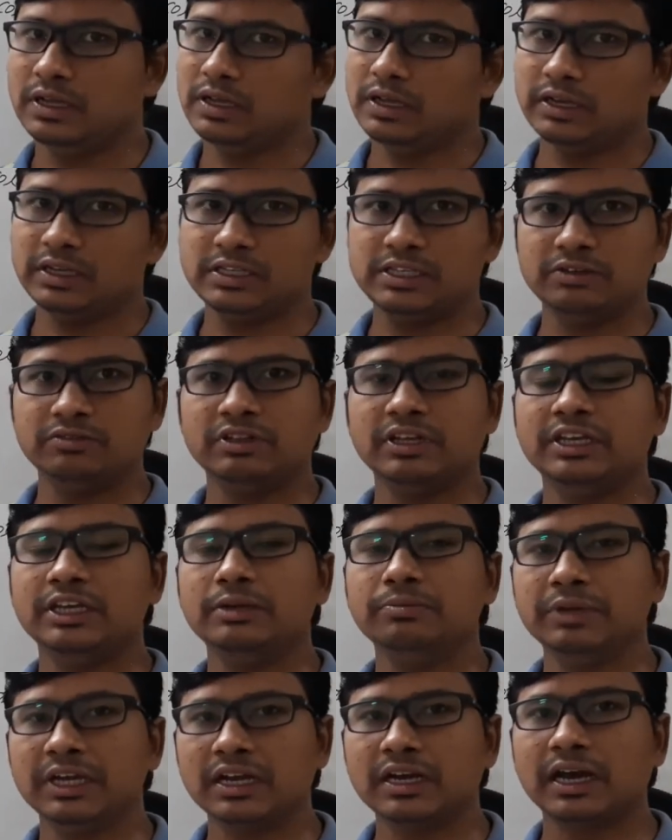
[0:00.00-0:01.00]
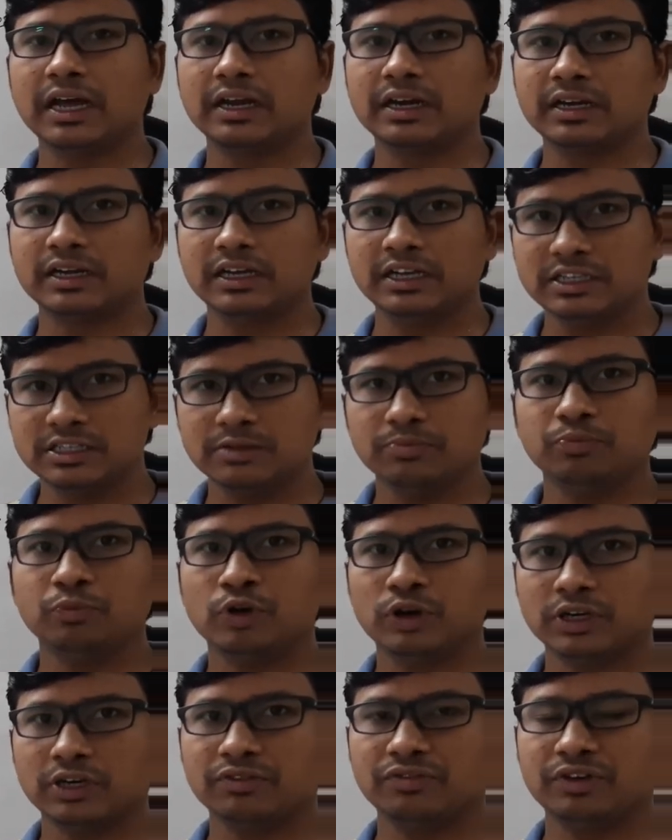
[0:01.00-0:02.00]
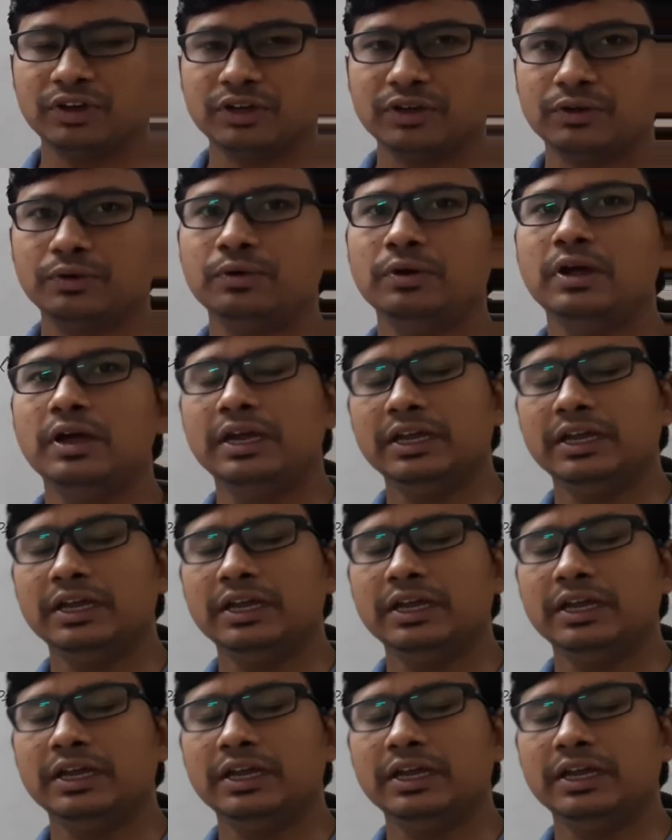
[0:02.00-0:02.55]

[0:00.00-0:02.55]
Receiving the email correctly is important for you.